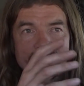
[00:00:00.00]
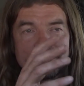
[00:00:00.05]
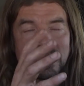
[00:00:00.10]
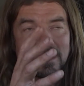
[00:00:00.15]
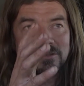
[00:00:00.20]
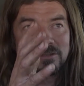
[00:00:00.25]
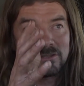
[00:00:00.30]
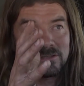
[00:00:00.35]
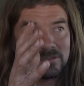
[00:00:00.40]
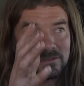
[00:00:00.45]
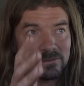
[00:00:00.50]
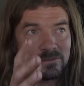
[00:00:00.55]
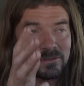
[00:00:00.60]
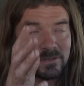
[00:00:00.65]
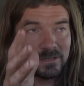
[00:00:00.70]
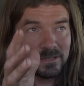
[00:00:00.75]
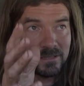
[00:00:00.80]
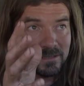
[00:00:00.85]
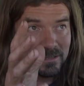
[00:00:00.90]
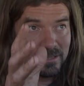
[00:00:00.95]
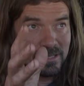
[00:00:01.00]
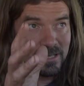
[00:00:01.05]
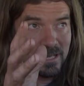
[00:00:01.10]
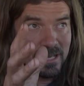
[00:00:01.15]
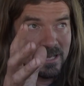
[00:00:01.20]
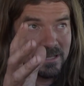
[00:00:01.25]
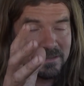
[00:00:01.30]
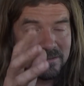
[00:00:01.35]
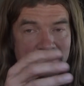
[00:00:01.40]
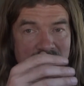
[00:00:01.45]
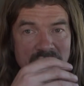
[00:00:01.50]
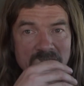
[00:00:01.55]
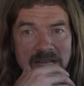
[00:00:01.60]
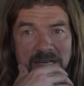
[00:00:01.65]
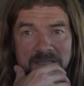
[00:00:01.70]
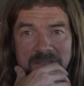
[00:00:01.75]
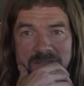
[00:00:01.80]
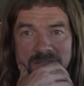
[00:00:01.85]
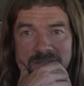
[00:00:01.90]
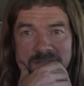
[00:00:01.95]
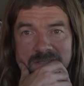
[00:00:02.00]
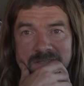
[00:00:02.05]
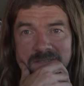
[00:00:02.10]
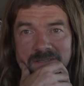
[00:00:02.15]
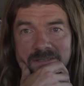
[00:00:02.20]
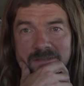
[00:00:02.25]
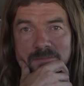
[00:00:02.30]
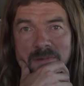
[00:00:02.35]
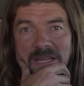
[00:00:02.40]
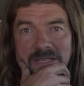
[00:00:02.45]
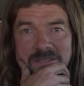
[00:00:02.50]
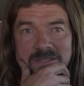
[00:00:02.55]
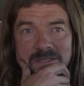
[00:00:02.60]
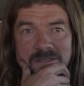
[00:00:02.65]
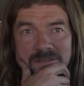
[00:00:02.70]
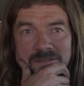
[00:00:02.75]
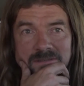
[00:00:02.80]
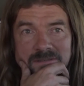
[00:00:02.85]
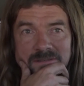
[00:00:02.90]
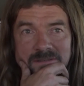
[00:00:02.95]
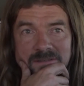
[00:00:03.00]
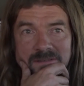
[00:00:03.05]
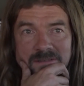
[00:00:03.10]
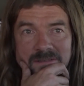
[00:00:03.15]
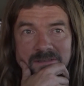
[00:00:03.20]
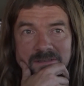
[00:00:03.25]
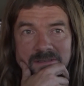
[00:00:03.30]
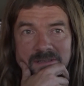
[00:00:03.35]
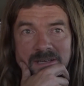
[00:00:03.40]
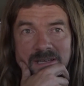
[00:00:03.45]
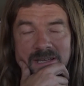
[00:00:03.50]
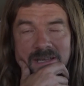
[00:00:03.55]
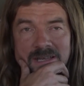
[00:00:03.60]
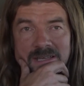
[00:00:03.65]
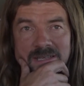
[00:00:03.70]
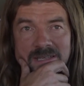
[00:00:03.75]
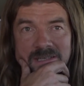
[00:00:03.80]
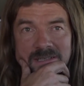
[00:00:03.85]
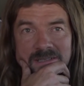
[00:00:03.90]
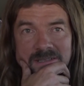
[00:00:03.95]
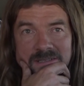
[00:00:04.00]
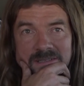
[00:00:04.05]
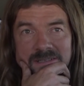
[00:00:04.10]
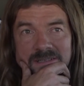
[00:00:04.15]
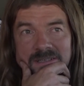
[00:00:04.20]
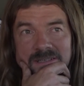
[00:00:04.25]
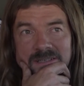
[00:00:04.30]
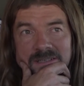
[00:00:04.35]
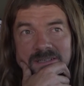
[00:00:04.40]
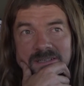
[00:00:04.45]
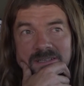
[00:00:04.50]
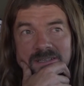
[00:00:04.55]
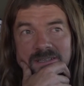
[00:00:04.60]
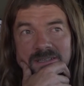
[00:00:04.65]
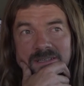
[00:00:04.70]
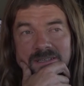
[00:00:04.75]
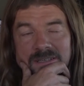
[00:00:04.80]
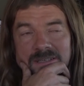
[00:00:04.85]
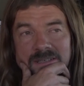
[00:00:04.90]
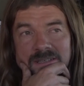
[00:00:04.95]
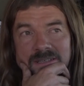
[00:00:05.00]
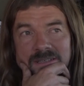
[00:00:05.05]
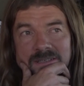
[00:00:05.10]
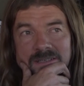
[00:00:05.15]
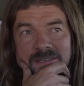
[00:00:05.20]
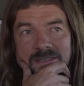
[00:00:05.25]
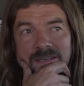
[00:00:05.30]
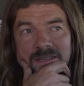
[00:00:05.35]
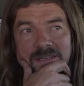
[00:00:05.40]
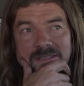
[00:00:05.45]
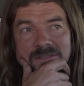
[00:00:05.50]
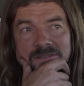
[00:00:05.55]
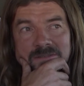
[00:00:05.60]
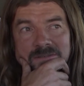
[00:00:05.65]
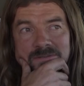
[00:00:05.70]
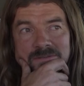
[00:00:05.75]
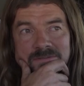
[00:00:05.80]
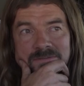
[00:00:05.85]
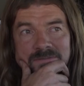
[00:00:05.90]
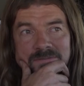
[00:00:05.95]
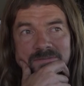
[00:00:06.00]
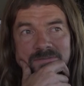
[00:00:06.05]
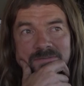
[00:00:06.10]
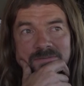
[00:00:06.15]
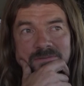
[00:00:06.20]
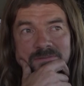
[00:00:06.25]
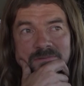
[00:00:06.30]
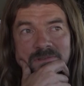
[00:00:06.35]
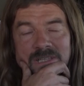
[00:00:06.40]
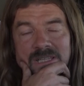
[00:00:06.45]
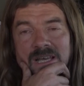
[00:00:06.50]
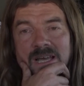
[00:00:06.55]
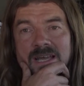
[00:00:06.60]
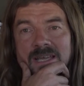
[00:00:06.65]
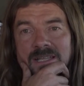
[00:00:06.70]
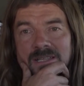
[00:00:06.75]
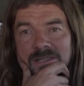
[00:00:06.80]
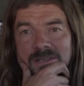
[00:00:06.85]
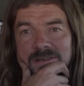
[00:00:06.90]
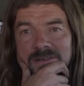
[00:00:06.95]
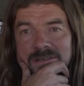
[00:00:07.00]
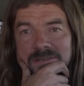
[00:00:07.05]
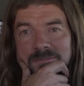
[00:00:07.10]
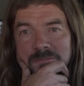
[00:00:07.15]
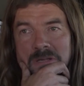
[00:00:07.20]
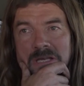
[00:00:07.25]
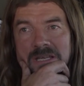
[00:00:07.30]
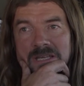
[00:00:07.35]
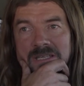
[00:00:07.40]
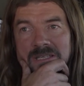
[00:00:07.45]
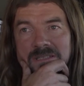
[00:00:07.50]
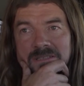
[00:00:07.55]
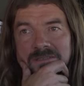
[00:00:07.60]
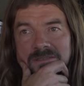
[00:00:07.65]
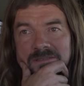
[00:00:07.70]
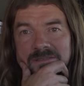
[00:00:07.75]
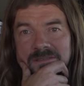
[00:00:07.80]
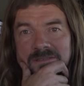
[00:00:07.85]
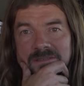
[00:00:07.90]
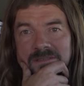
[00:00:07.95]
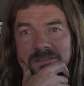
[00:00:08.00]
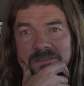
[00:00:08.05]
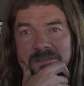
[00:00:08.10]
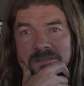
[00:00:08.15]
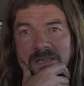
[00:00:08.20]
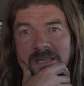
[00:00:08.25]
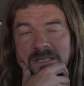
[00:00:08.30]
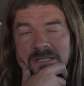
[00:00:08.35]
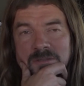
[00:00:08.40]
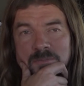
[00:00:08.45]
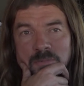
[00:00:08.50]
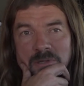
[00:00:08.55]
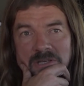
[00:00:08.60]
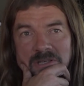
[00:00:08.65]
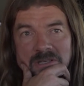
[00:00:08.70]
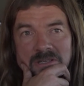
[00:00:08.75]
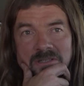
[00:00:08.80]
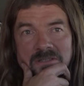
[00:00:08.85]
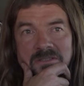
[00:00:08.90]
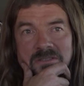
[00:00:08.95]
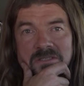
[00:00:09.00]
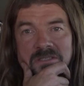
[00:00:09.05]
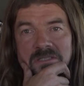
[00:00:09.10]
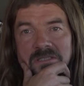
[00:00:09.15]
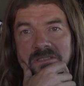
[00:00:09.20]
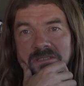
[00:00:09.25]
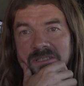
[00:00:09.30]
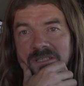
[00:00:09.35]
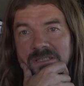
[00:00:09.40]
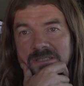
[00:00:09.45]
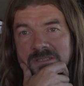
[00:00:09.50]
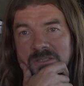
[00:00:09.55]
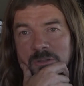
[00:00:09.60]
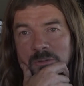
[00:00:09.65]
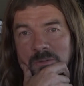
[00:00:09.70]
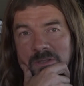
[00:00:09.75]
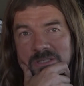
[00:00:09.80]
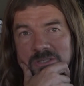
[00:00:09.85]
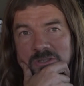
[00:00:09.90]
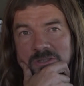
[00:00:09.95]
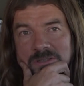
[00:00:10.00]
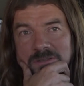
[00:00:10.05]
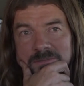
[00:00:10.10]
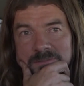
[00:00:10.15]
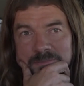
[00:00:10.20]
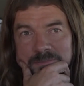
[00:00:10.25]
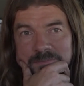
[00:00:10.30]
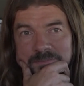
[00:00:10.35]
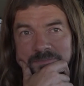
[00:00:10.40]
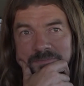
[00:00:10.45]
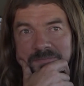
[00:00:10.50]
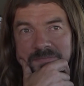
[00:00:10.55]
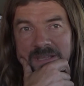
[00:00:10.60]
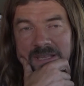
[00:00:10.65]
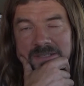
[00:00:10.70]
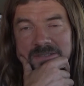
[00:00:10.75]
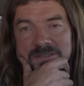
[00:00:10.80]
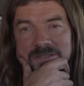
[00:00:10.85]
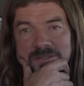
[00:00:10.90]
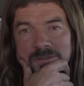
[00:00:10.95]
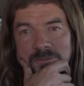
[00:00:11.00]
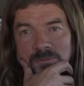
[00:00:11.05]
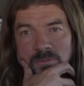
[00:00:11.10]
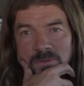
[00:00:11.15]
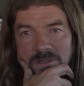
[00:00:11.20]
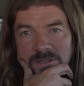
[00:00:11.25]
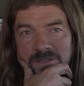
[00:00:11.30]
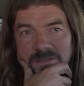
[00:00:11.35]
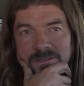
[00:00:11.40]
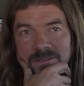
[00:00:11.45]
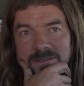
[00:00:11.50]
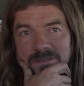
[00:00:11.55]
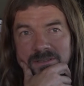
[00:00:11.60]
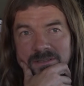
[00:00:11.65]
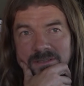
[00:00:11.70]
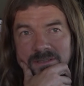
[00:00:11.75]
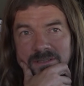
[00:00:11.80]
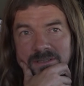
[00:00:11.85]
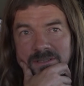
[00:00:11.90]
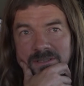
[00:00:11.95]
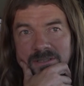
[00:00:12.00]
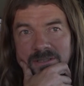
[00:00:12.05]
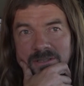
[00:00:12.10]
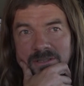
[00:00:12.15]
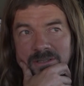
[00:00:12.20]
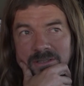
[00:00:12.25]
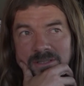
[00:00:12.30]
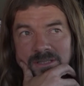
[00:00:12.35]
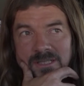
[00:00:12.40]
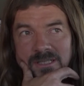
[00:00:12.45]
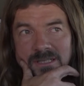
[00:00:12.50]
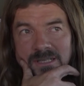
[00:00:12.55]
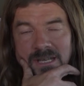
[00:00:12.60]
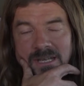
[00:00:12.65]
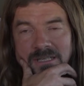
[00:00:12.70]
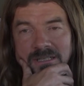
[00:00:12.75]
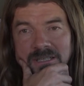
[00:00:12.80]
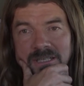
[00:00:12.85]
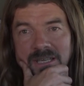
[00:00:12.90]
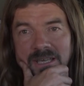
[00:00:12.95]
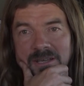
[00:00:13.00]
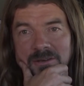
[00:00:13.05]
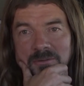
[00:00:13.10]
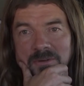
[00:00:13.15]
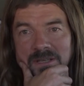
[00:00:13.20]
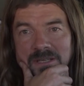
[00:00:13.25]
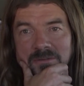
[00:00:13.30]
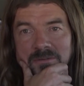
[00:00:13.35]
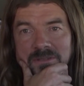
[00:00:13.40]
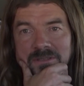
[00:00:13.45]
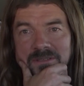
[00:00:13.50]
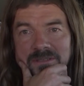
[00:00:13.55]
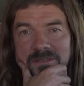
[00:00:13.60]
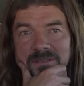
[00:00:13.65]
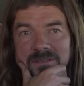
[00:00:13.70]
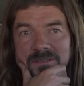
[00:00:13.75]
I just look at the facts of the matter. I kind of rely a lot on my experience and intuition as to what I can get away with,